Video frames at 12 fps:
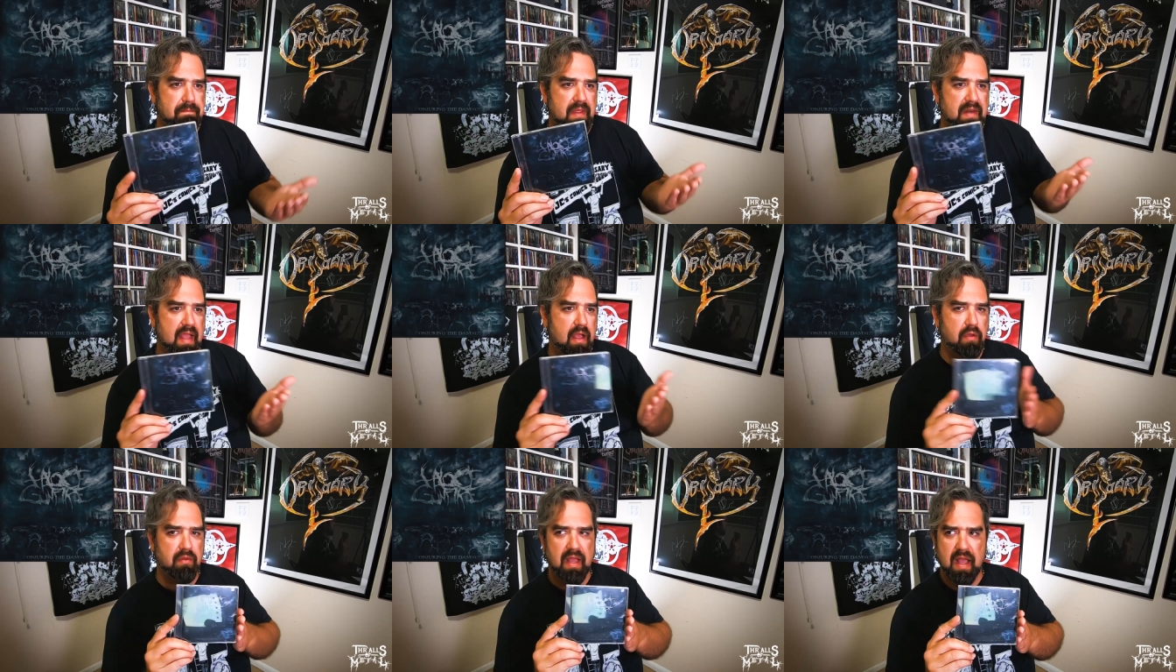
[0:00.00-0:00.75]

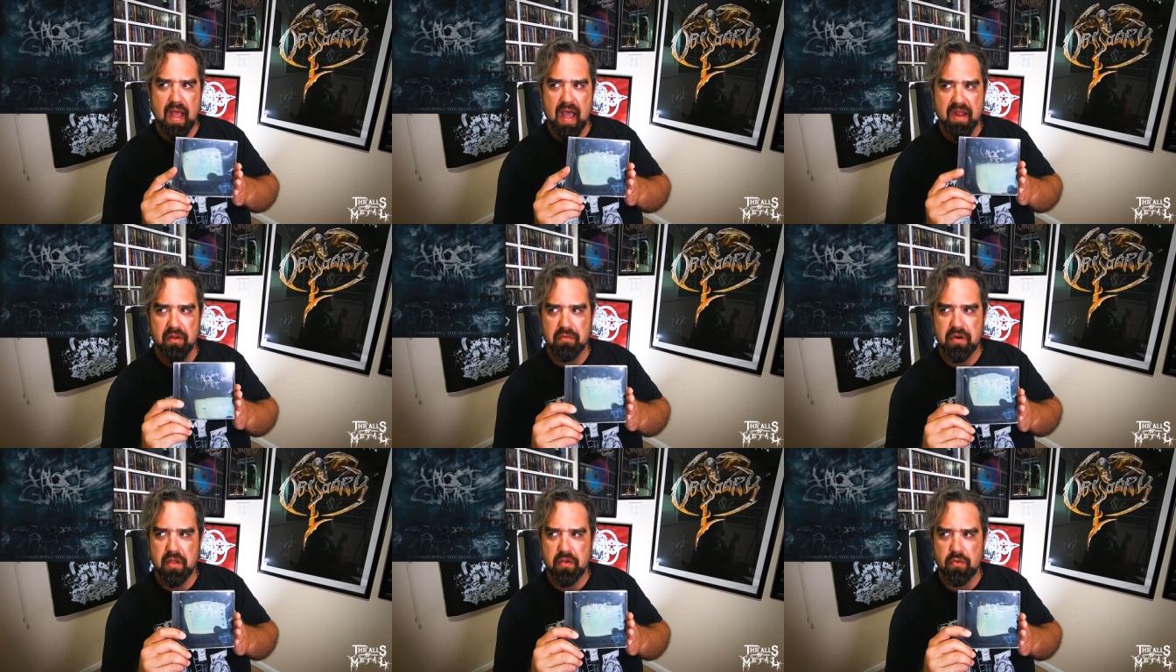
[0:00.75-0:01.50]
Now, I don't
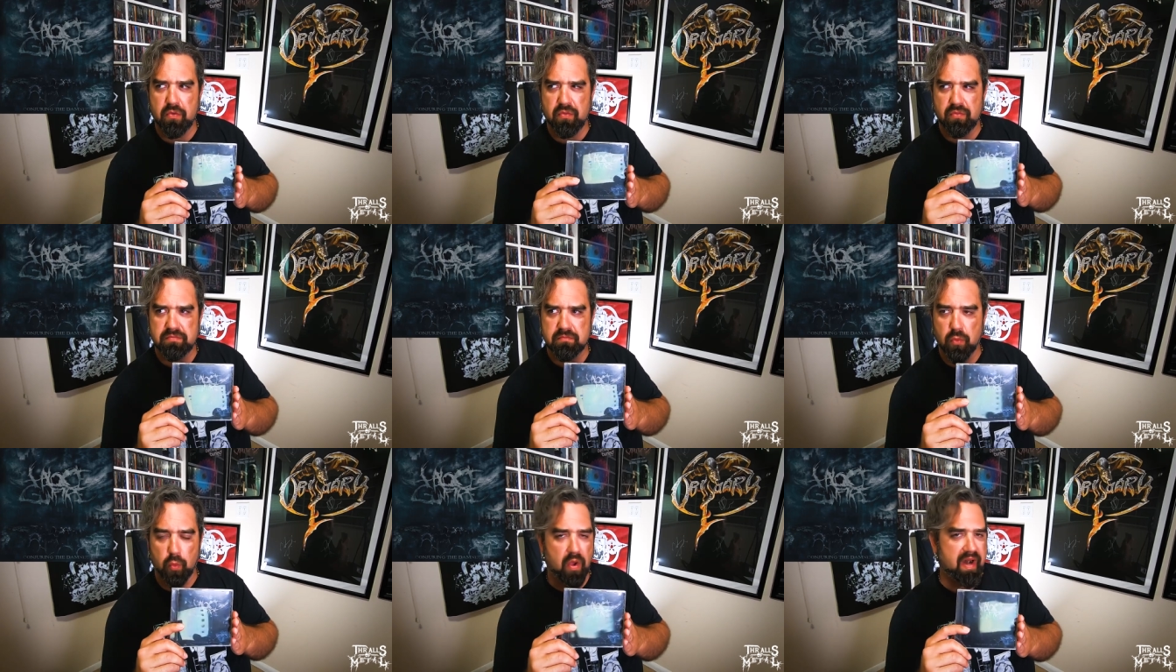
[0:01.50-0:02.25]
know
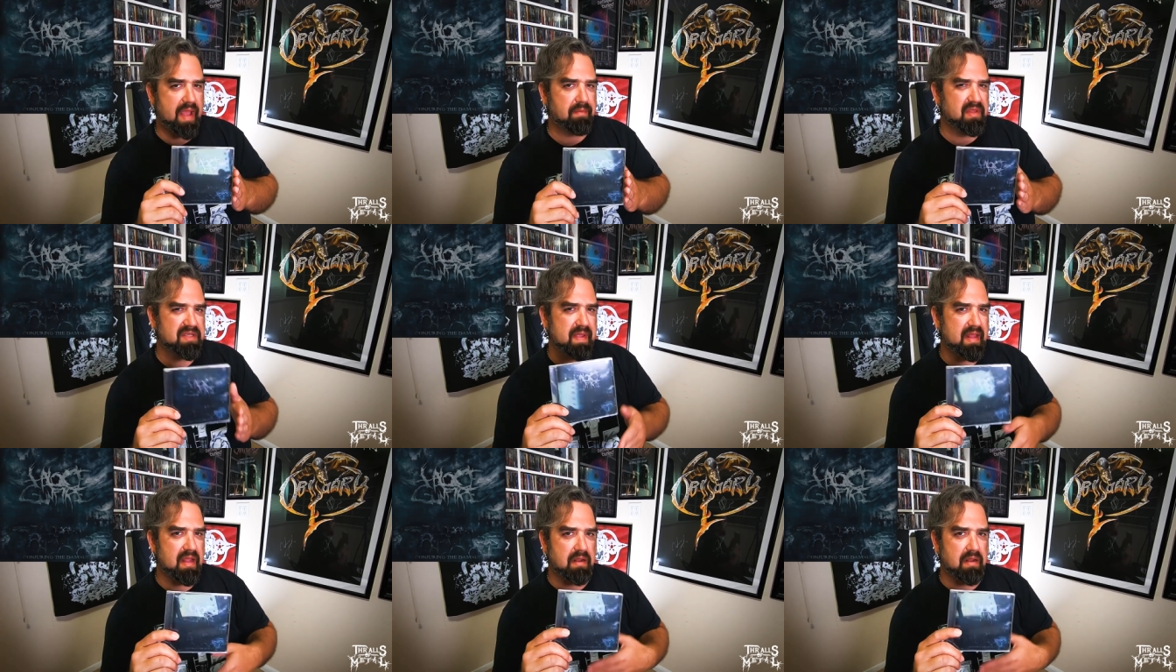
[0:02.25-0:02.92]
what happened to this band.